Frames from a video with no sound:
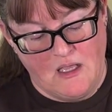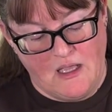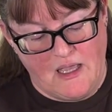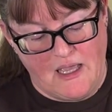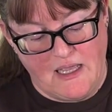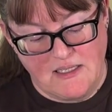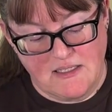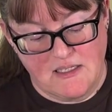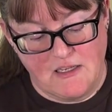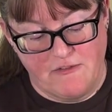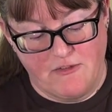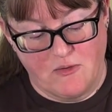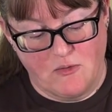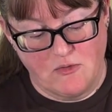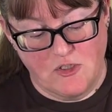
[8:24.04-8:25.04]
It's
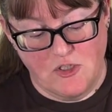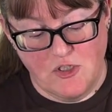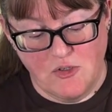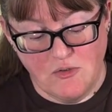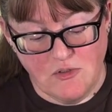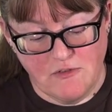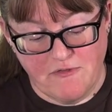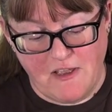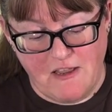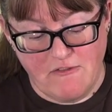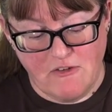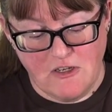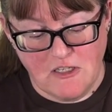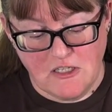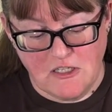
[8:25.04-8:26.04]
difficult to choose a
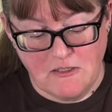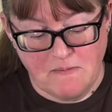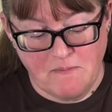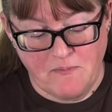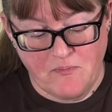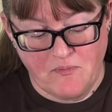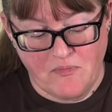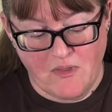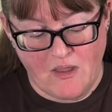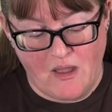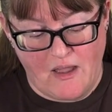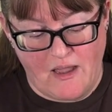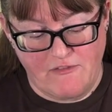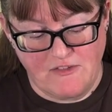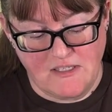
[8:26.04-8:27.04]
favourite, I
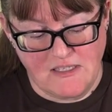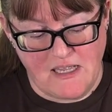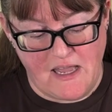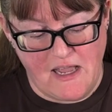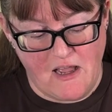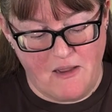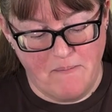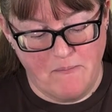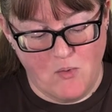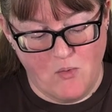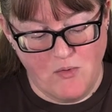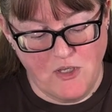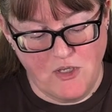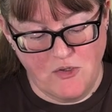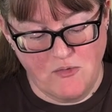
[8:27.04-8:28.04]
have to say. I'm more
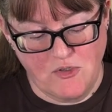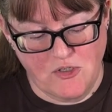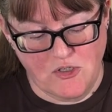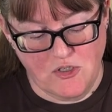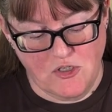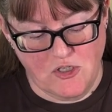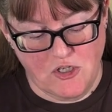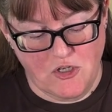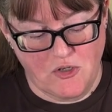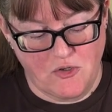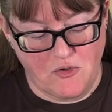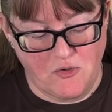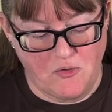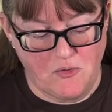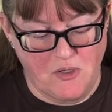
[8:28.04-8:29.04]
used
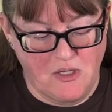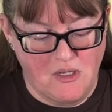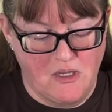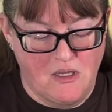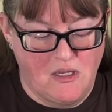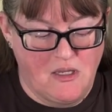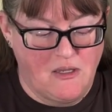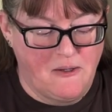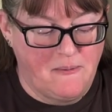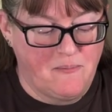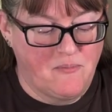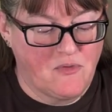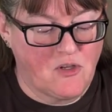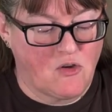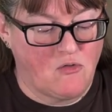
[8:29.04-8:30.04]
to
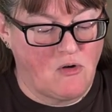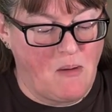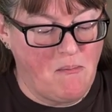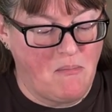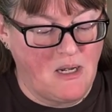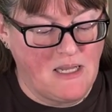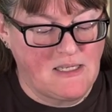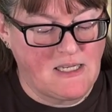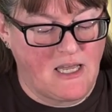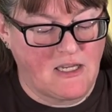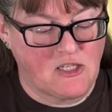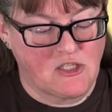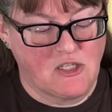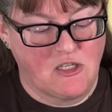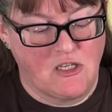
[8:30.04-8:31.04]
the crumbly
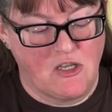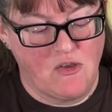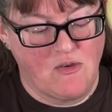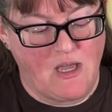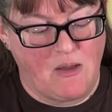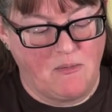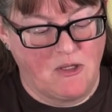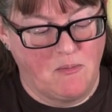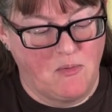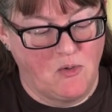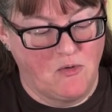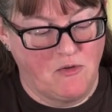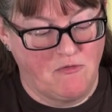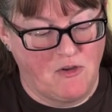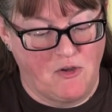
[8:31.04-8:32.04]
texture that you get with a Bleu
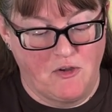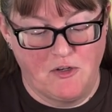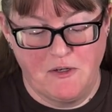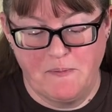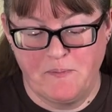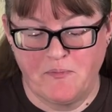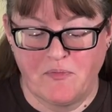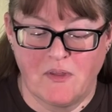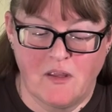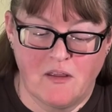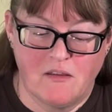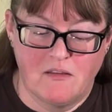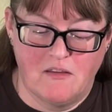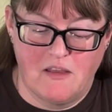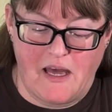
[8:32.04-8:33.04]
d'Auvergne
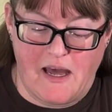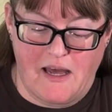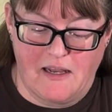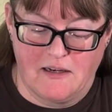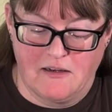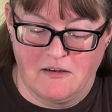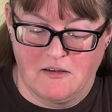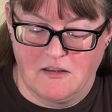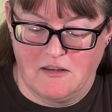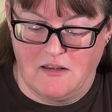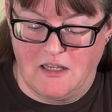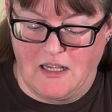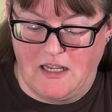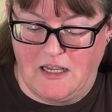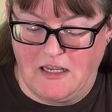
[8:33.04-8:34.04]
than
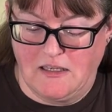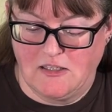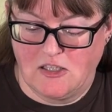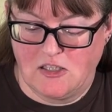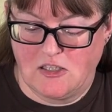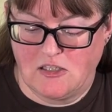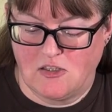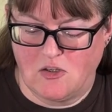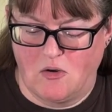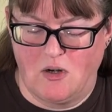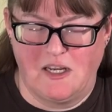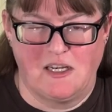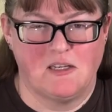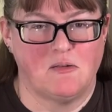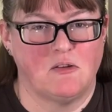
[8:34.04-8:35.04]
the
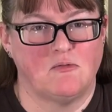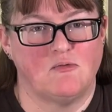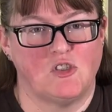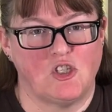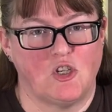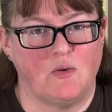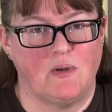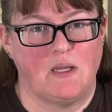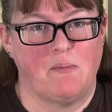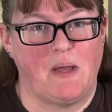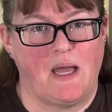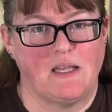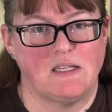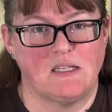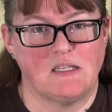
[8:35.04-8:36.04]
solid chewy
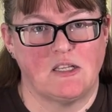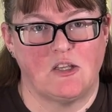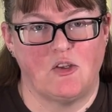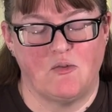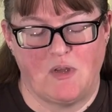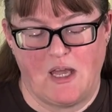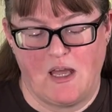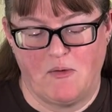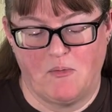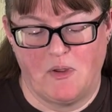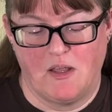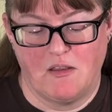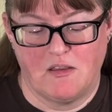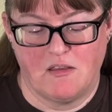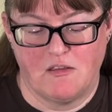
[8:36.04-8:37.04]
paste that you get
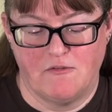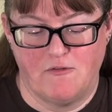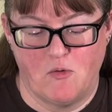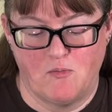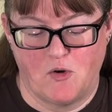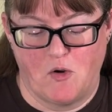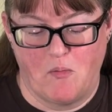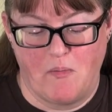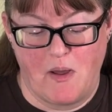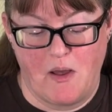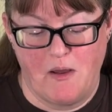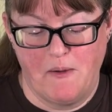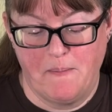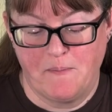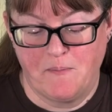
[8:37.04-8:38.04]
with the Forme d'Ambert,